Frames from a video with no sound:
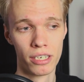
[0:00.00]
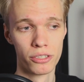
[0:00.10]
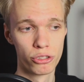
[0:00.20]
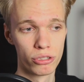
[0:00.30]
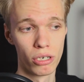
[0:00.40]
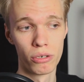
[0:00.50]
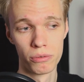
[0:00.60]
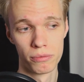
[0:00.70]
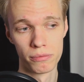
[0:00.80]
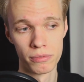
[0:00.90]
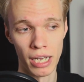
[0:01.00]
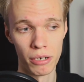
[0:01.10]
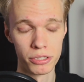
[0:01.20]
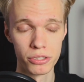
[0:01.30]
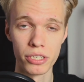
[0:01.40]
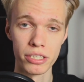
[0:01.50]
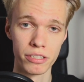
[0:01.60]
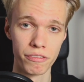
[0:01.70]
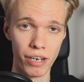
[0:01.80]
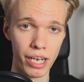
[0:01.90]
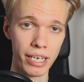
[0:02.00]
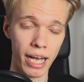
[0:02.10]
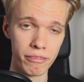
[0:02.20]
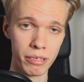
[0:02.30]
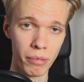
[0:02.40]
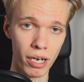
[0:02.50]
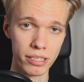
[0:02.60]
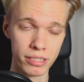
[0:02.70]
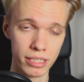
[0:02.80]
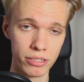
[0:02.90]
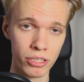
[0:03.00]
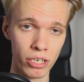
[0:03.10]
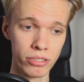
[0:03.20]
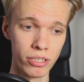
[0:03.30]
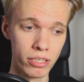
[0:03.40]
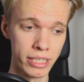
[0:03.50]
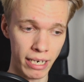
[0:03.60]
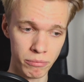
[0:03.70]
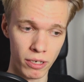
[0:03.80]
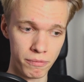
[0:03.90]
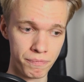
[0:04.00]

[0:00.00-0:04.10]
So now it's justified having bought the $1,600 camera.